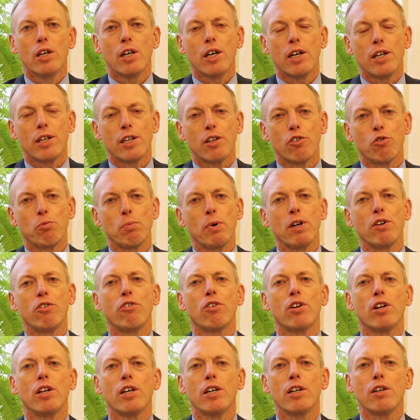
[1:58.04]
and
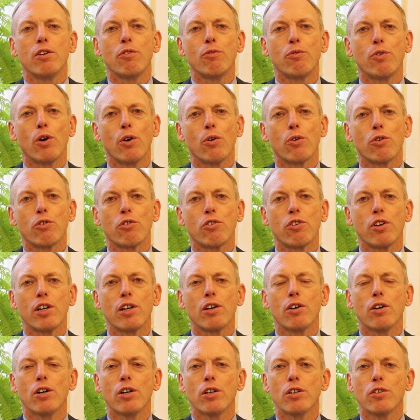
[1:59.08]
especially
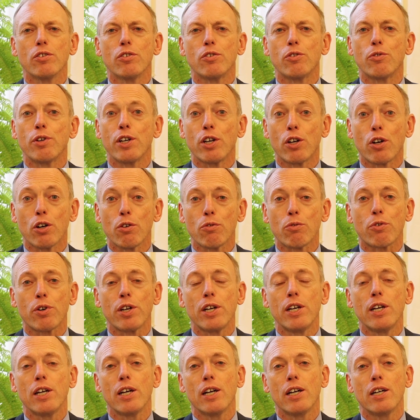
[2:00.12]
focusing on the
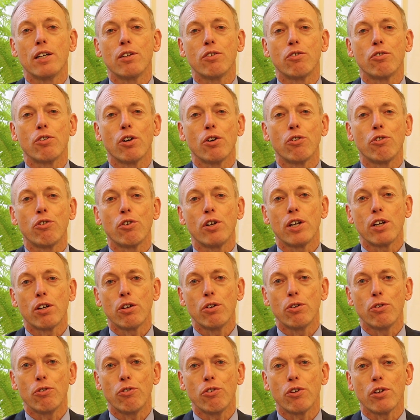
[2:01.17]
recovery and social
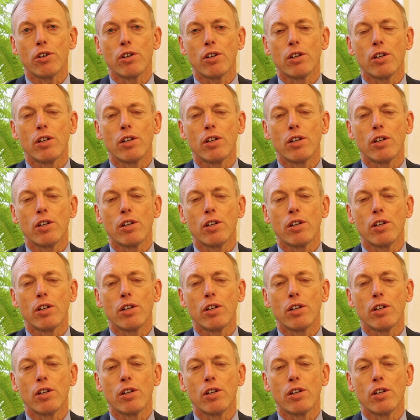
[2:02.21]
inclusion.